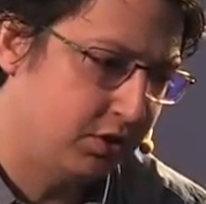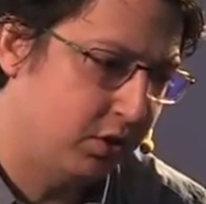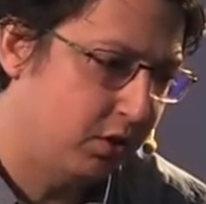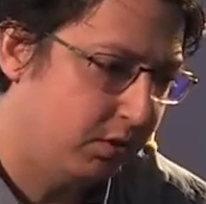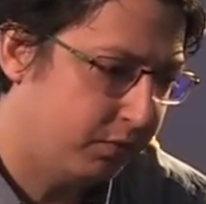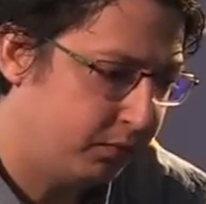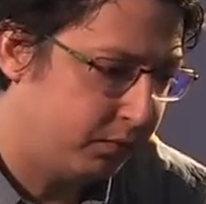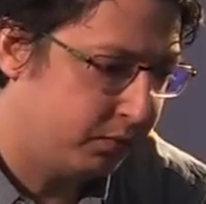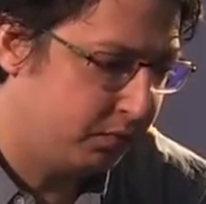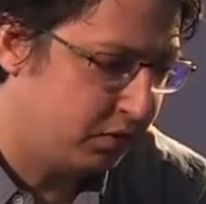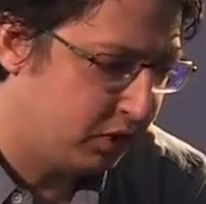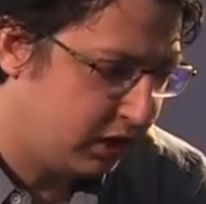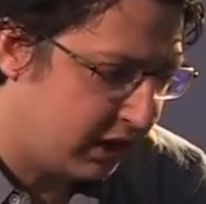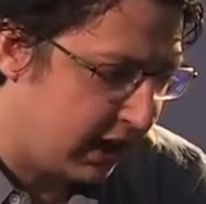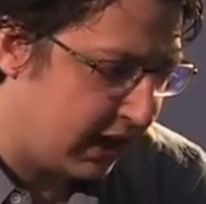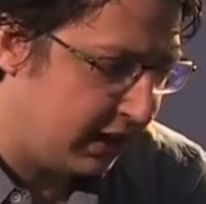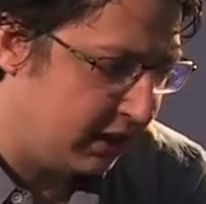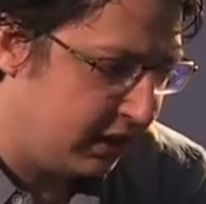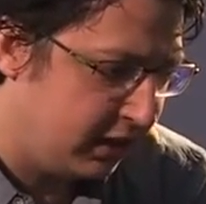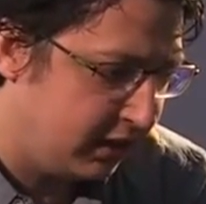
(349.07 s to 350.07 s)
of
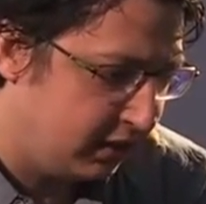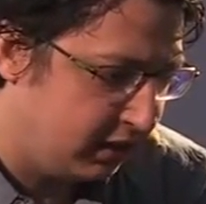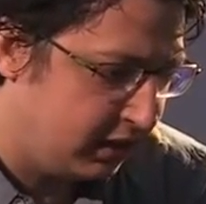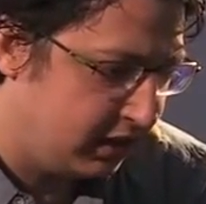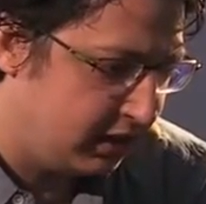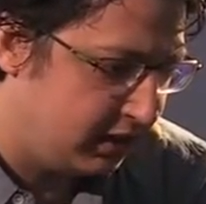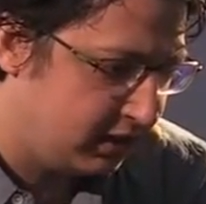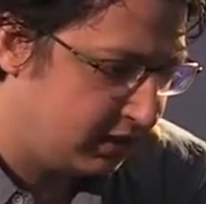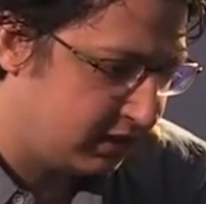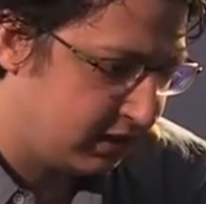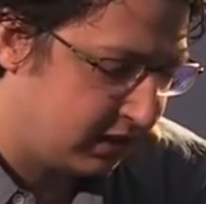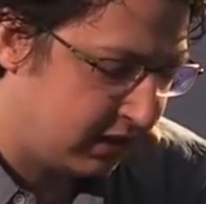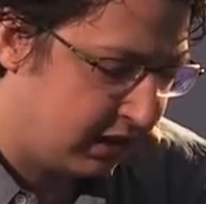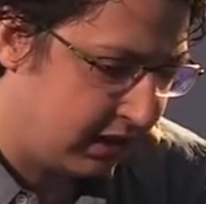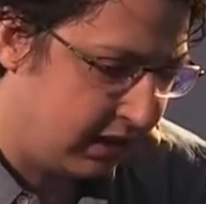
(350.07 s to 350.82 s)
getting this,